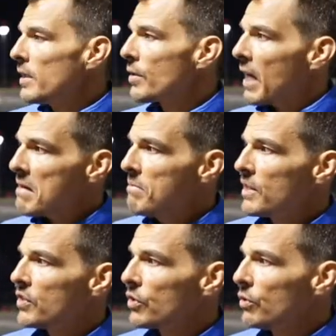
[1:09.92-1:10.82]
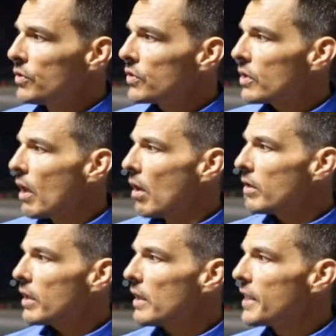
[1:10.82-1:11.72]
You can be Zeus,
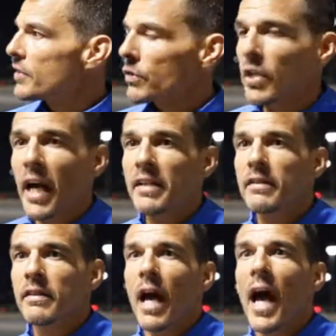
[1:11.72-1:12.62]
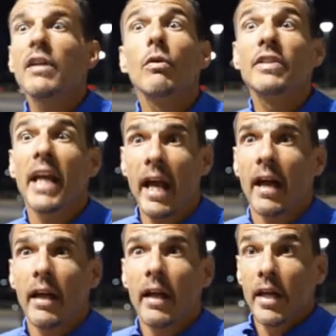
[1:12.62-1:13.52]
Hercules or Titan. I don't
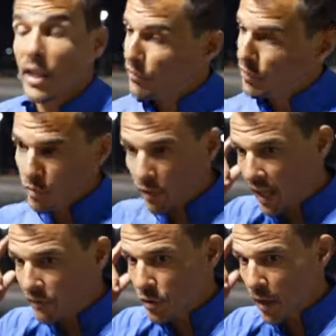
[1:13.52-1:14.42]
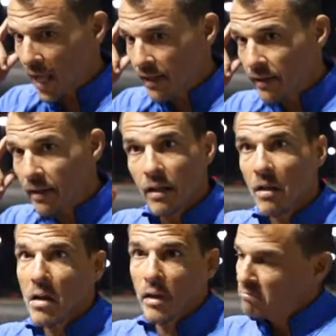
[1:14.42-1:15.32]
care. If you do not have your head,
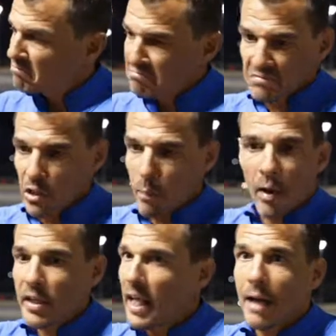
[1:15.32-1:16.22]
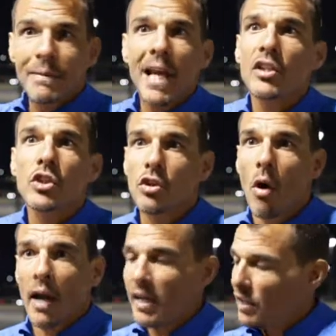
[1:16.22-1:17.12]
your body can be as
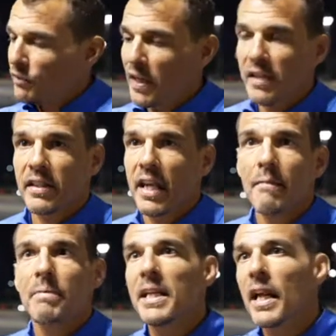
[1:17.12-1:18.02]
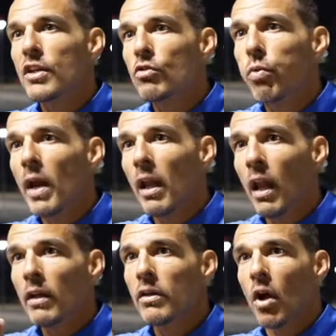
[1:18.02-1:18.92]
strong and as fit as it can be. It
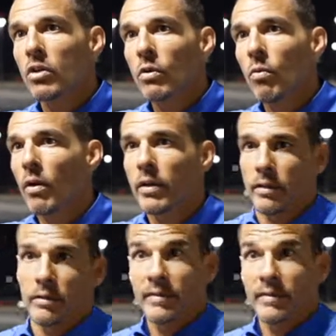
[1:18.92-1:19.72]
will not work.